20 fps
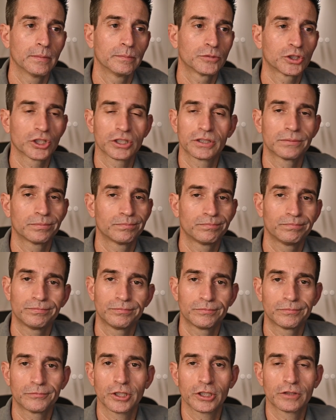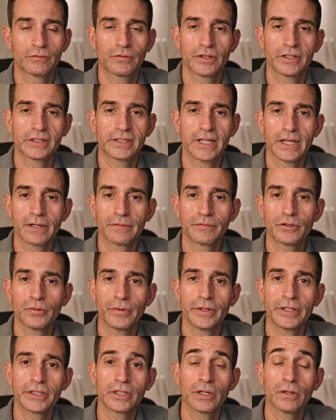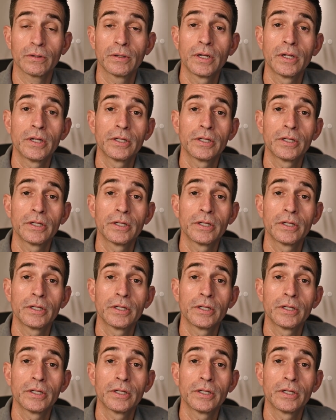just for the sake of doing so.